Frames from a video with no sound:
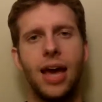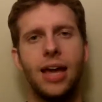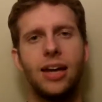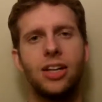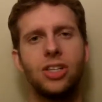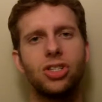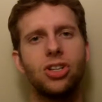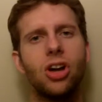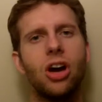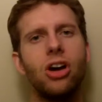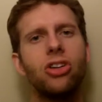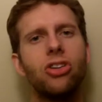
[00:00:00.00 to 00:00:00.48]
And
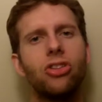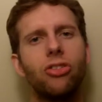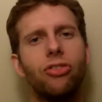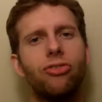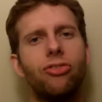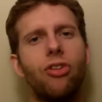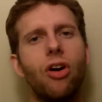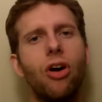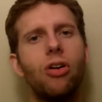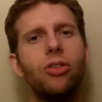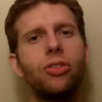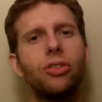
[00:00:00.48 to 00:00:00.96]
it's not your
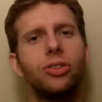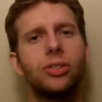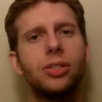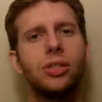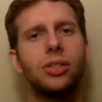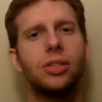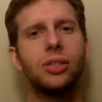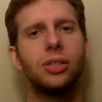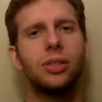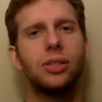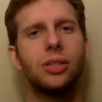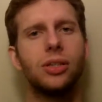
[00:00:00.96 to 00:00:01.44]

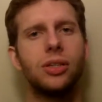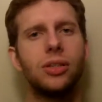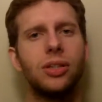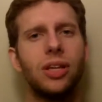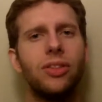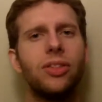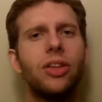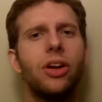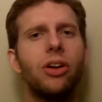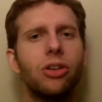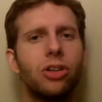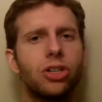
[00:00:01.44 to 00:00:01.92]
fault
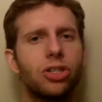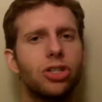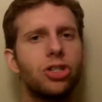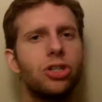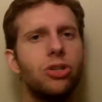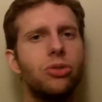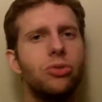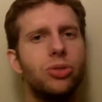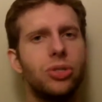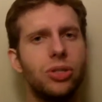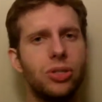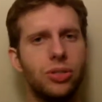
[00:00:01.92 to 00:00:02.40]
that they're
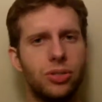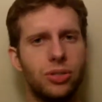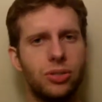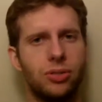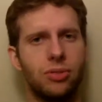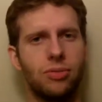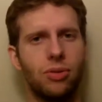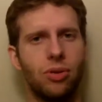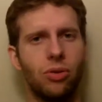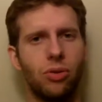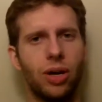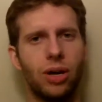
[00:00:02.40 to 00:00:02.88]

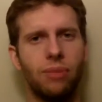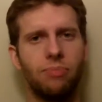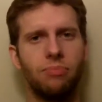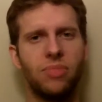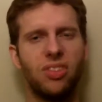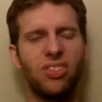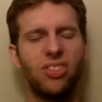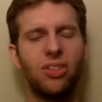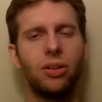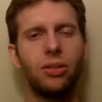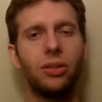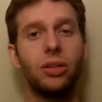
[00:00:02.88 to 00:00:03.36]
excuses, okay?
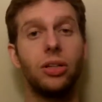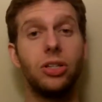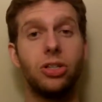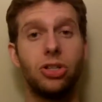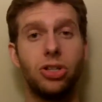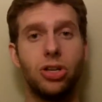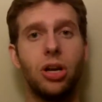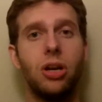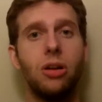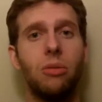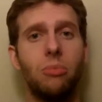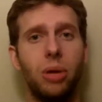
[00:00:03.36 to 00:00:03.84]
They're
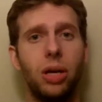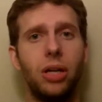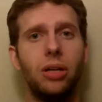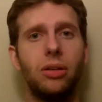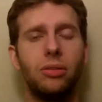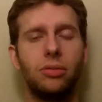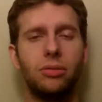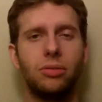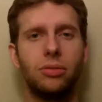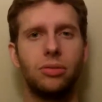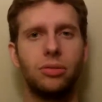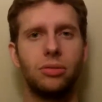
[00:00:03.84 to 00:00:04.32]
legitimate.
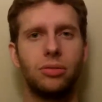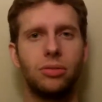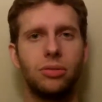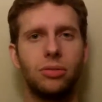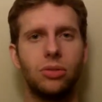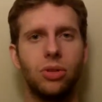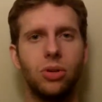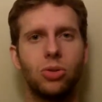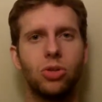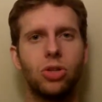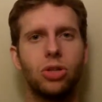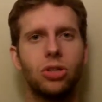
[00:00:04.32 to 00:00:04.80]

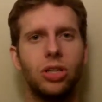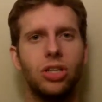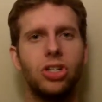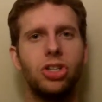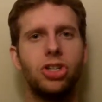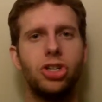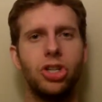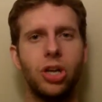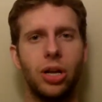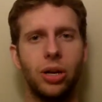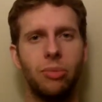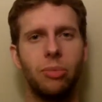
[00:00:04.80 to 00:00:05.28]
Those are
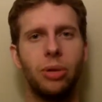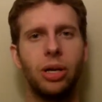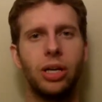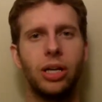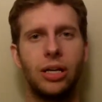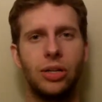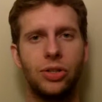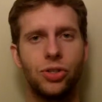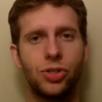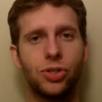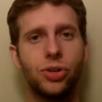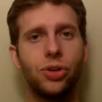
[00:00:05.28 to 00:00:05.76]

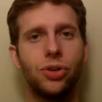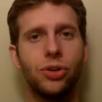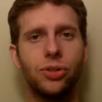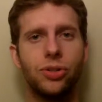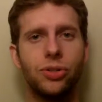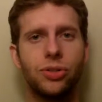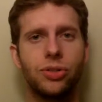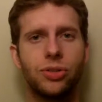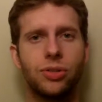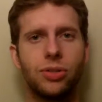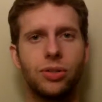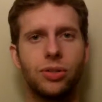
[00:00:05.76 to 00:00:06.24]
legitimate
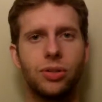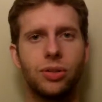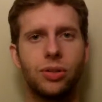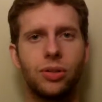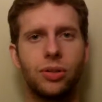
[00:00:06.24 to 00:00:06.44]
concerns.